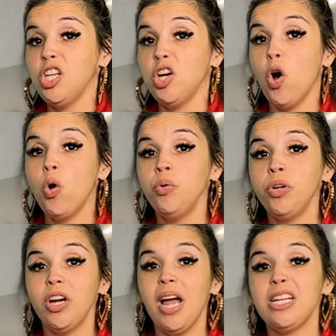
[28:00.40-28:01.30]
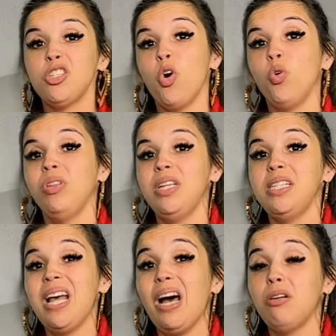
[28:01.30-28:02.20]
the owner has owned this
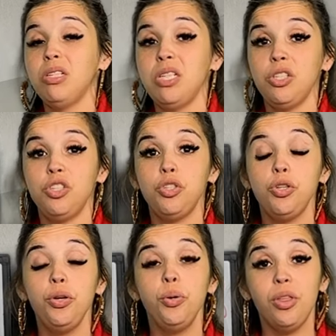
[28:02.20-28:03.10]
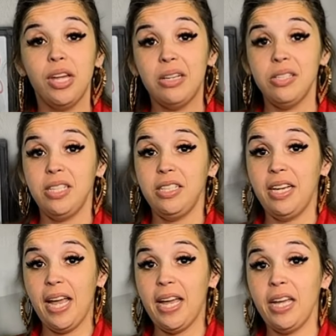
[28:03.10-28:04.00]
house since
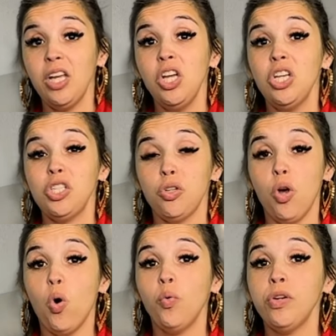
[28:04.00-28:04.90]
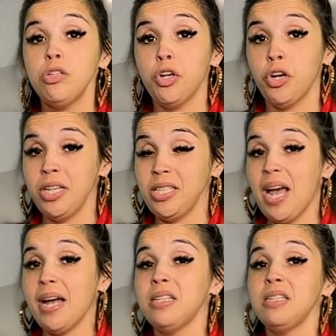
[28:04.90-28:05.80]
2008. So the owner's current
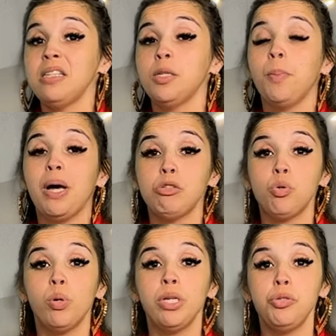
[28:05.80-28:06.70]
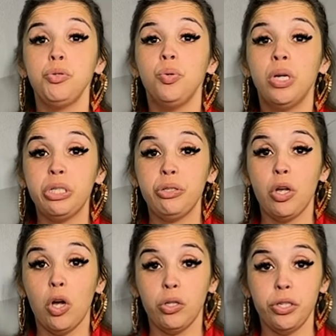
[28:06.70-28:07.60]
taxes is about
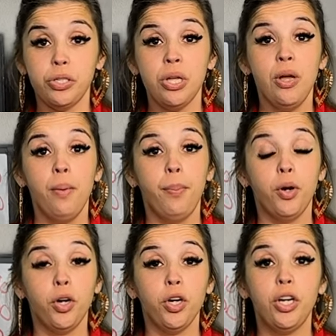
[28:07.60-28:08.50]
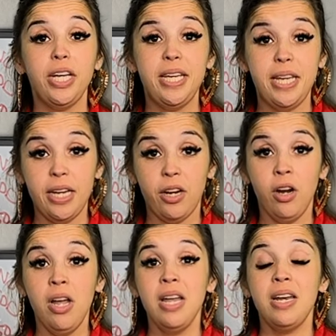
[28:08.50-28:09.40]
$2,200 per year.
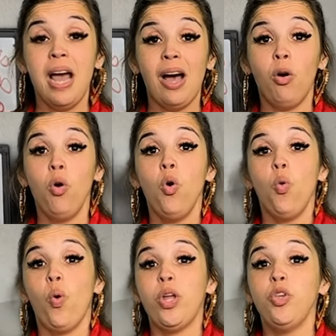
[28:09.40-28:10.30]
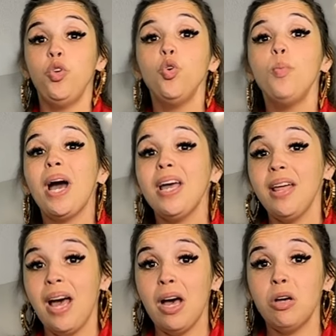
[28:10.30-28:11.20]
Now, when you buy the
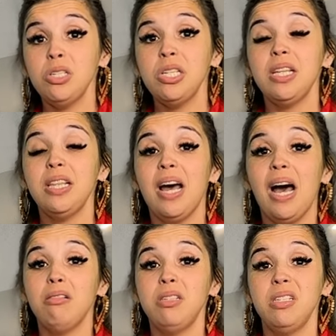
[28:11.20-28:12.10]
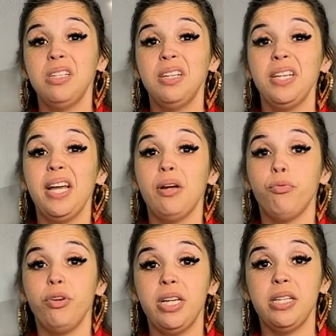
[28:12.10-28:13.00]
house, the house is gonna get
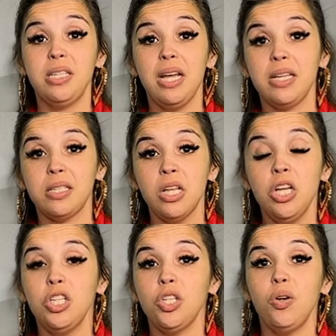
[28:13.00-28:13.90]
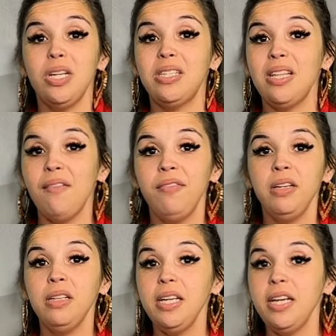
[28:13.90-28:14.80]
reassessed. So it's
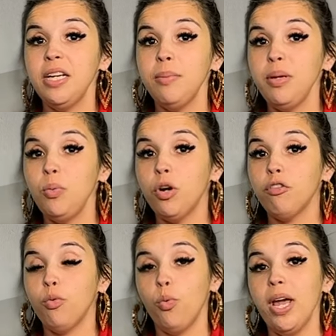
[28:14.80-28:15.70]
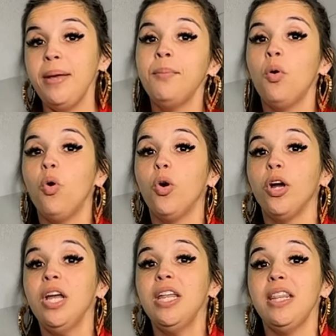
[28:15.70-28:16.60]
definitely gonna be worth way more
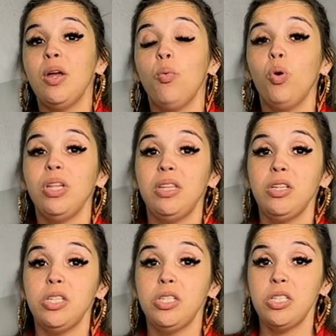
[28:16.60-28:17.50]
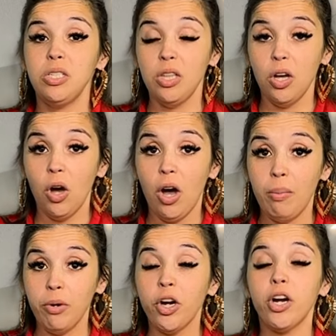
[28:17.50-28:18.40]
than what the, the
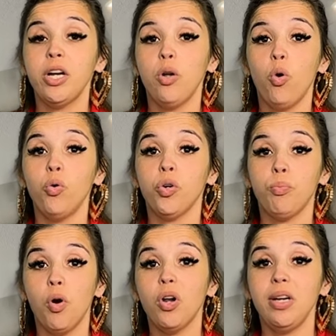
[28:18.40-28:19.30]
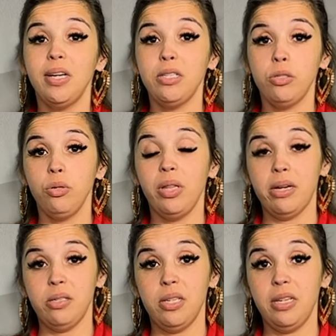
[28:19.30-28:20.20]
um, current owner bought it in
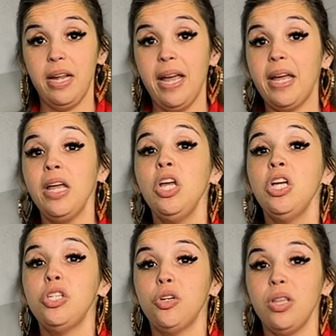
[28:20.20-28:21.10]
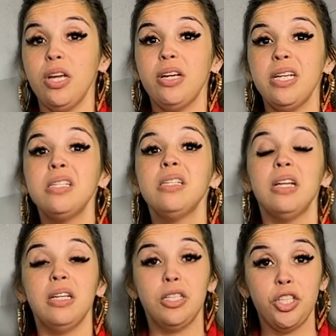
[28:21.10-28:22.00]
2008. So there is
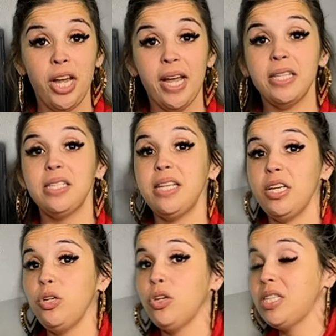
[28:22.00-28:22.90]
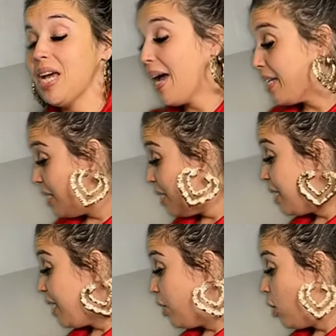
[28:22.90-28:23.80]
a chance that your taxes
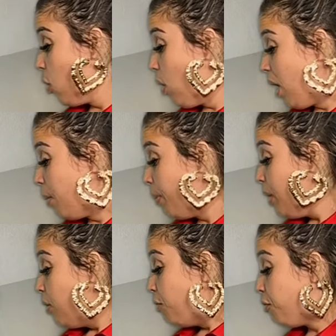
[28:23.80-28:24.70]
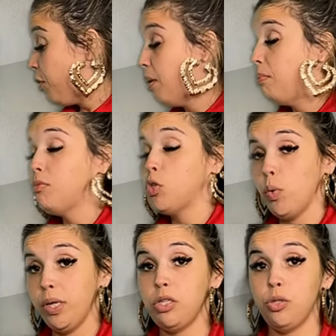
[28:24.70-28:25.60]
can go up from
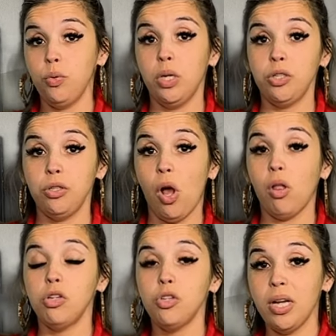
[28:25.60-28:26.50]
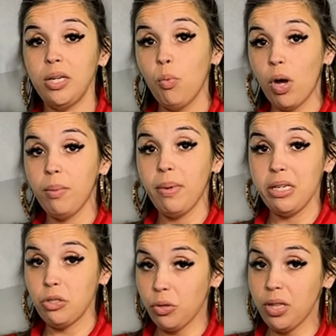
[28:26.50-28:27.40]
$2,200. So I want to make
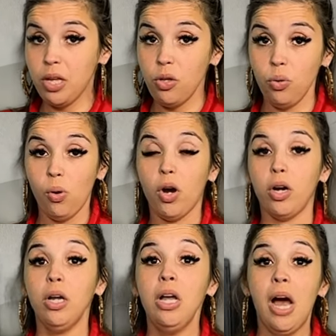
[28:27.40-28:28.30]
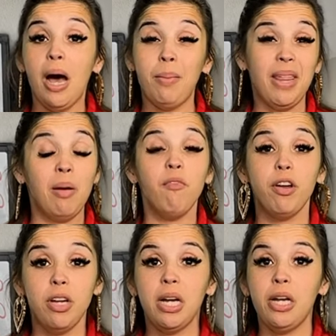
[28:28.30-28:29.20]
sure that you are, um, that I'm
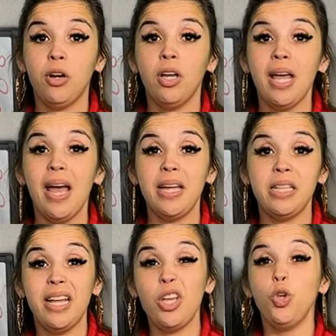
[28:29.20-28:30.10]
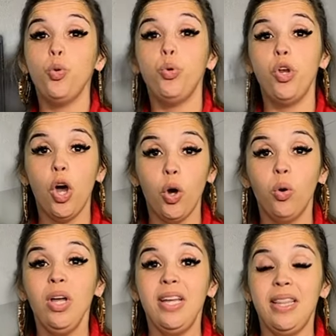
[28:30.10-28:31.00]
very clear on that and that you know
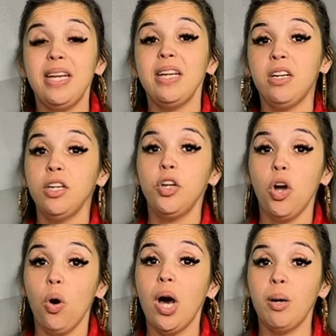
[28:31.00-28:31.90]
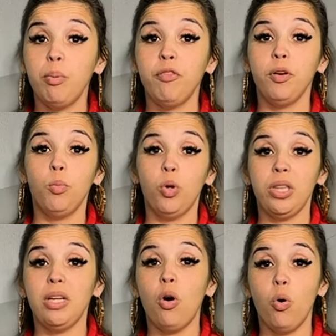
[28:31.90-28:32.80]
that it could go up from what
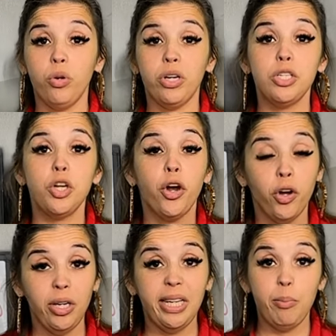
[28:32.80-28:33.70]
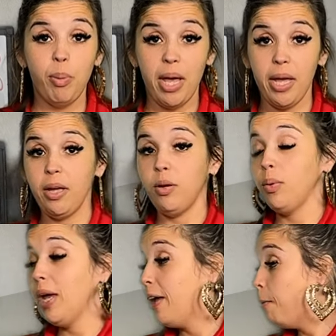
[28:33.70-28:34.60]
the owner is currently paying,
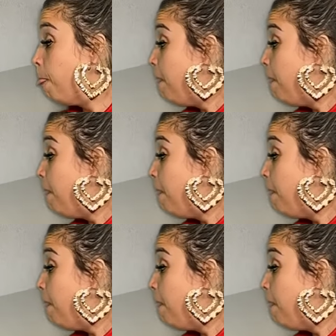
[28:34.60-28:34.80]
okay?